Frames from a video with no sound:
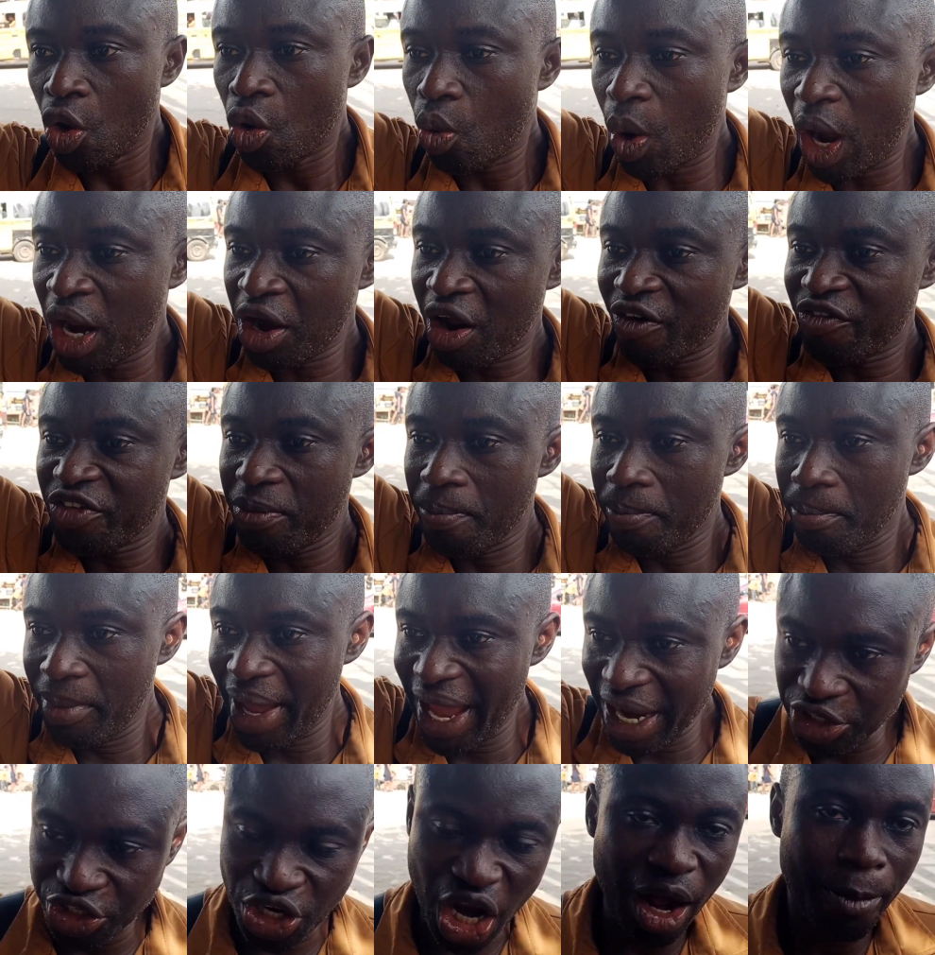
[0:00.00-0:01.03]
one of the
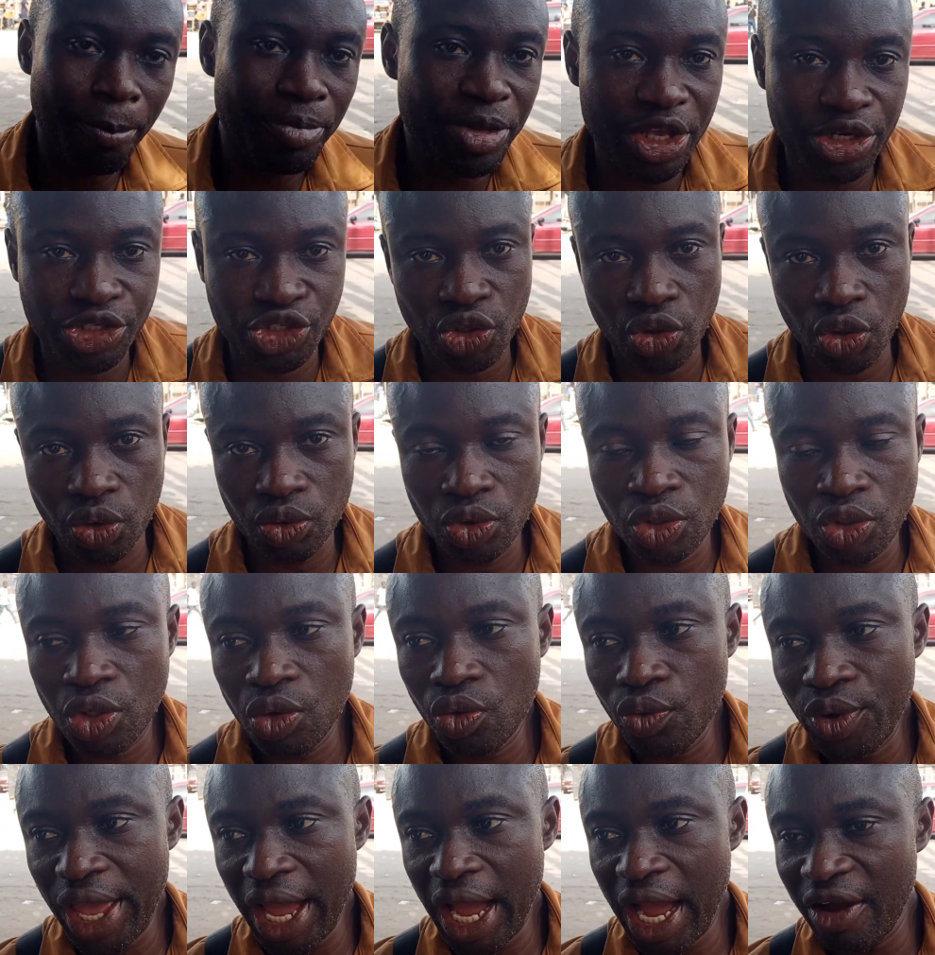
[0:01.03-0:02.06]
major issue
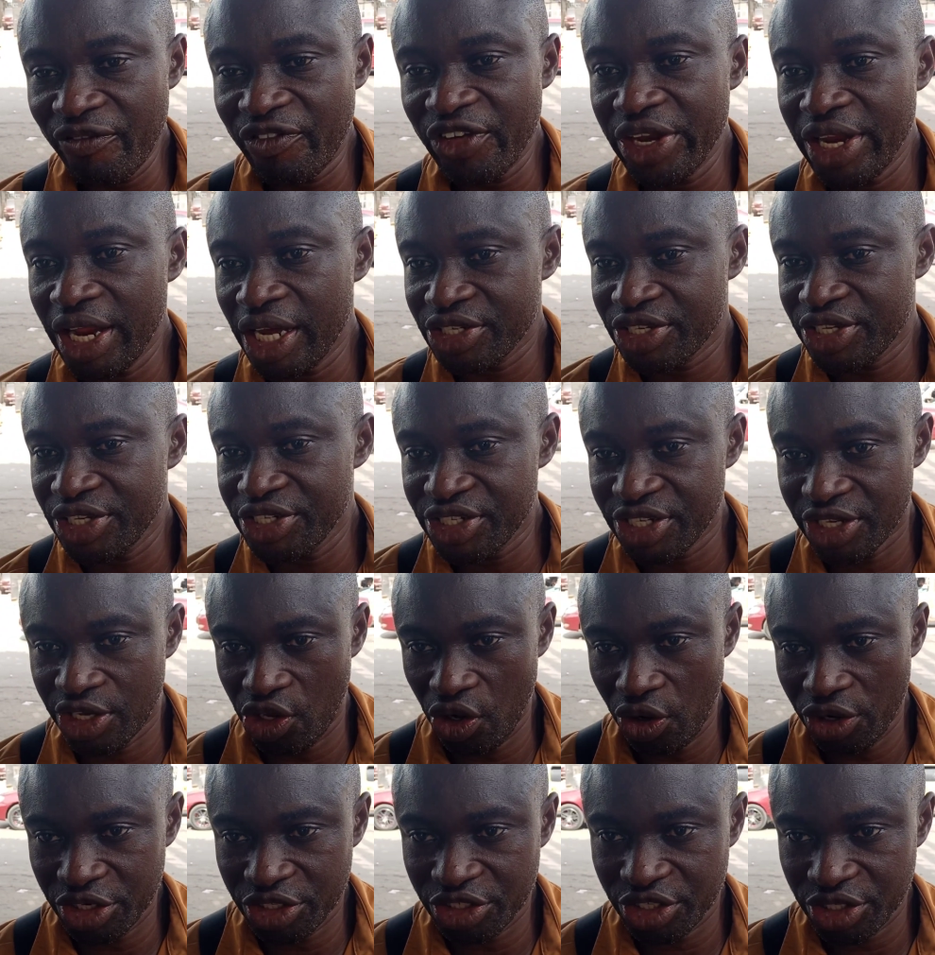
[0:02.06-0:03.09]
we are having as
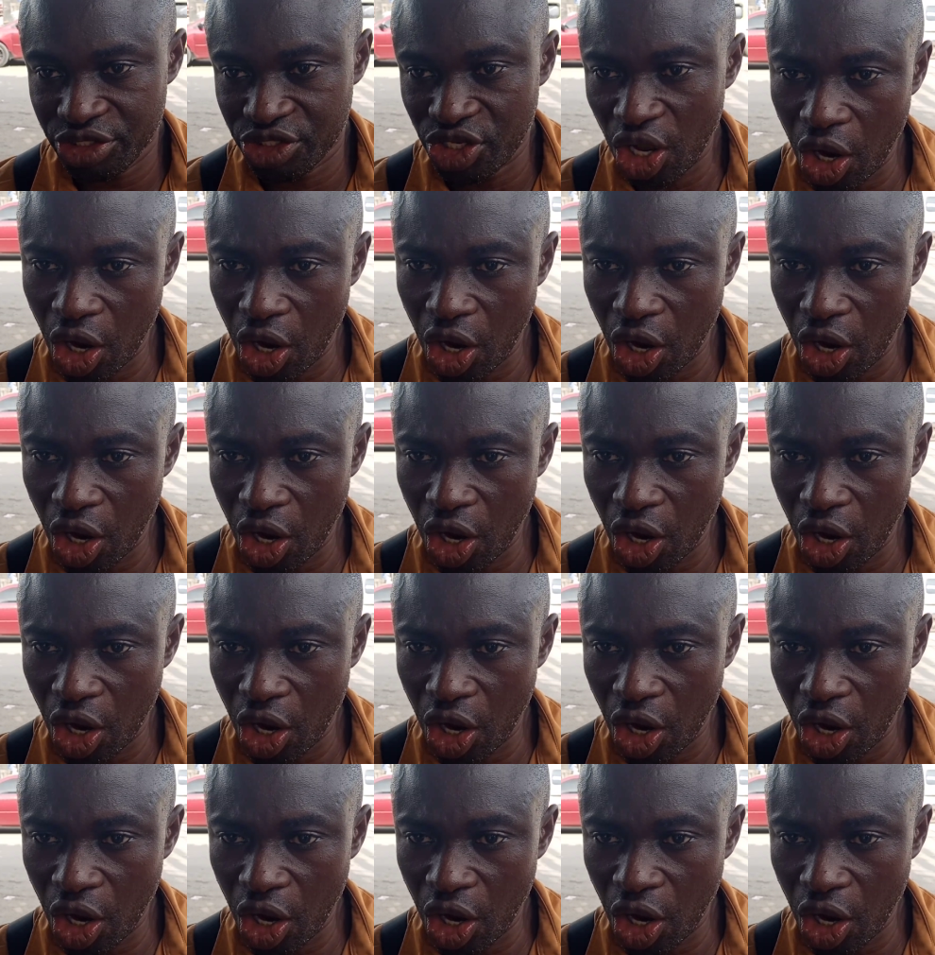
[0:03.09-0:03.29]
insecurity.